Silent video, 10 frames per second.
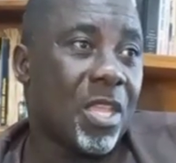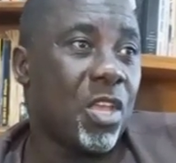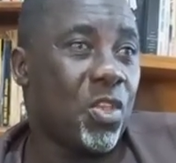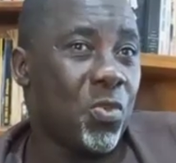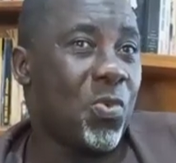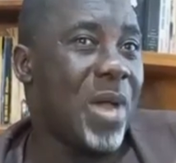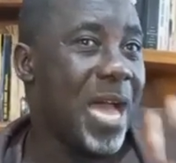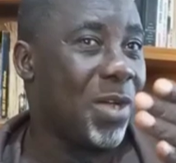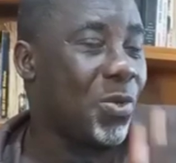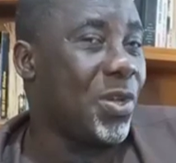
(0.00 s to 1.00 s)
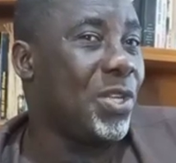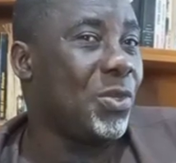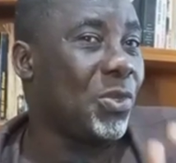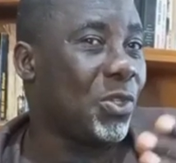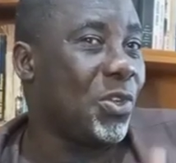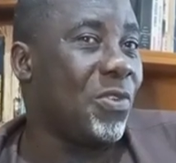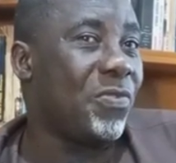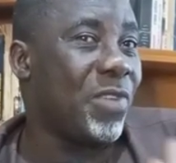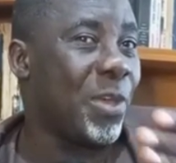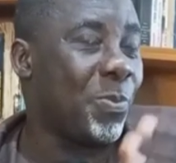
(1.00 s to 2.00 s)
You are going to
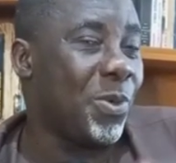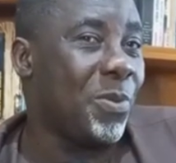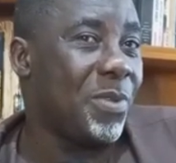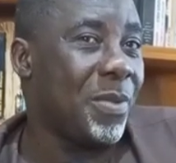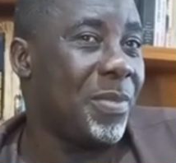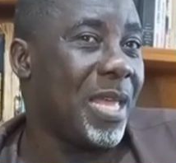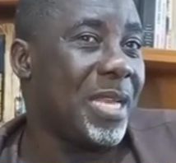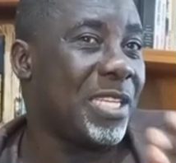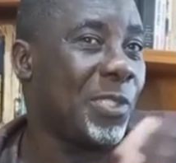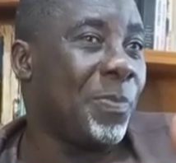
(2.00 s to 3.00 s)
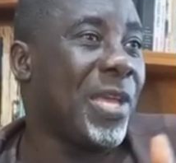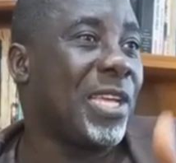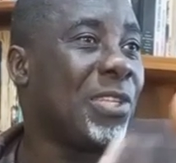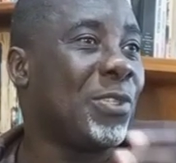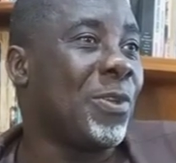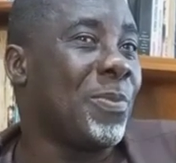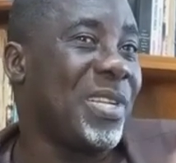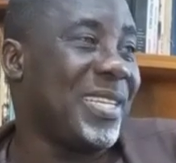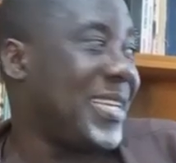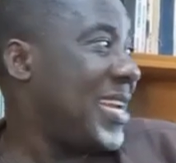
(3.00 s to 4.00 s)
solve a problem that is making
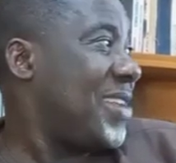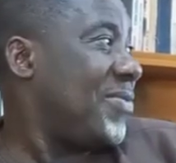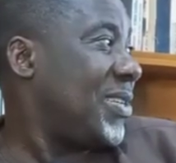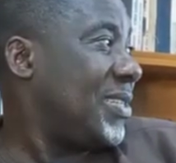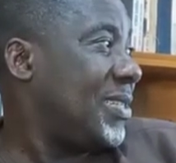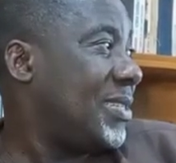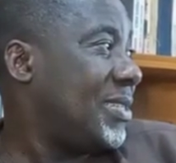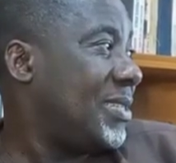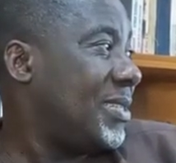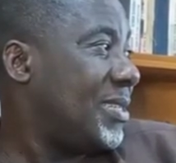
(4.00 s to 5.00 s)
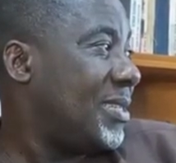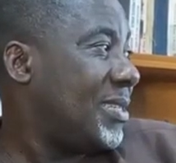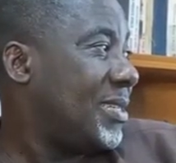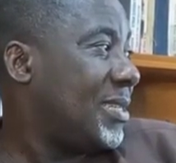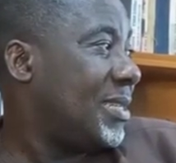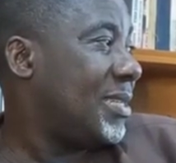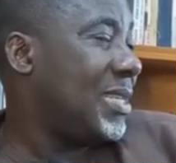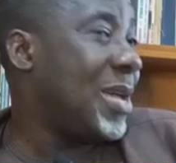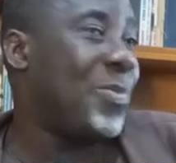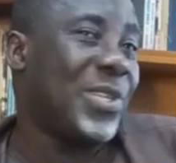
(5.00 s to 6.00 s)
somebody relevant.
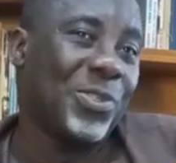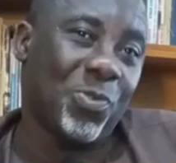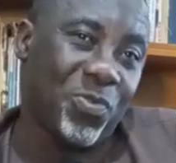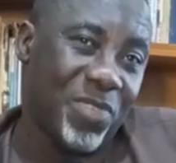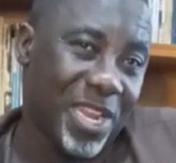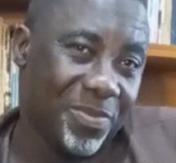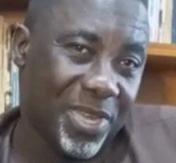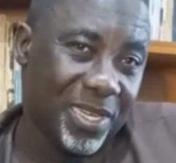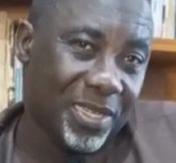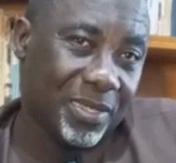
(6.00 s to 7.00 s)
That person will fight back.